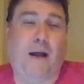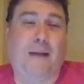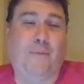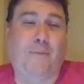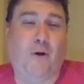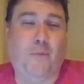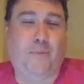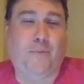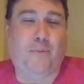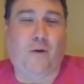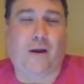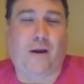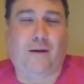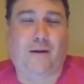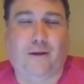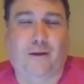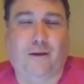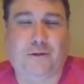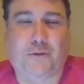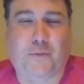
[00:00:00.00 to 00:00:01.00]
hoping Ride
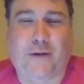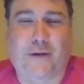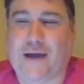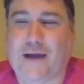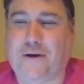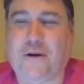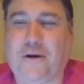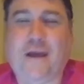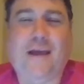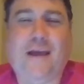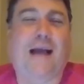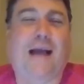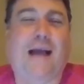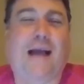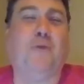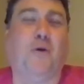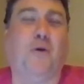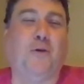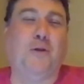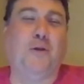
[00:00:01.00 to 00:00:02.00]
Along 3. I'm the
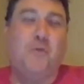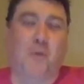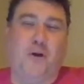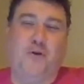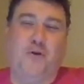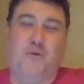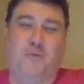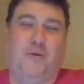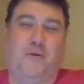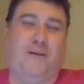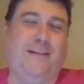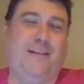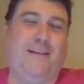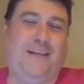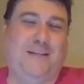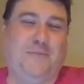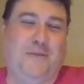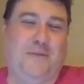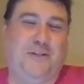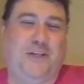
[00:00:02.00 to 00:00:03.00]
only one who probably
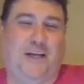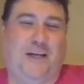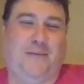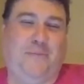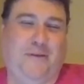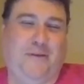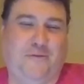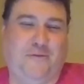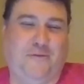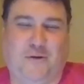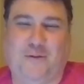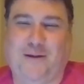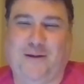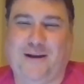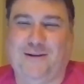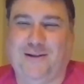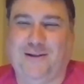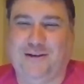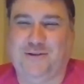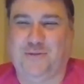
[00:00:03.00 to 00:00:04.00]
has been champion for a Ride
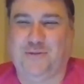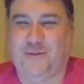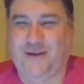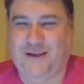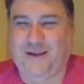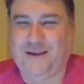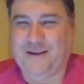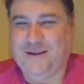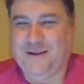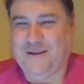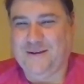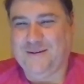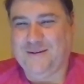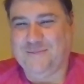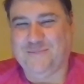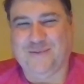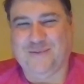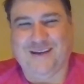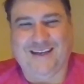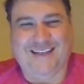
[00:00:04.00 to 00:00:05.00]
Along 3.
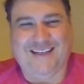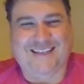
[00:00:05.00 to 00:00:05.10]
But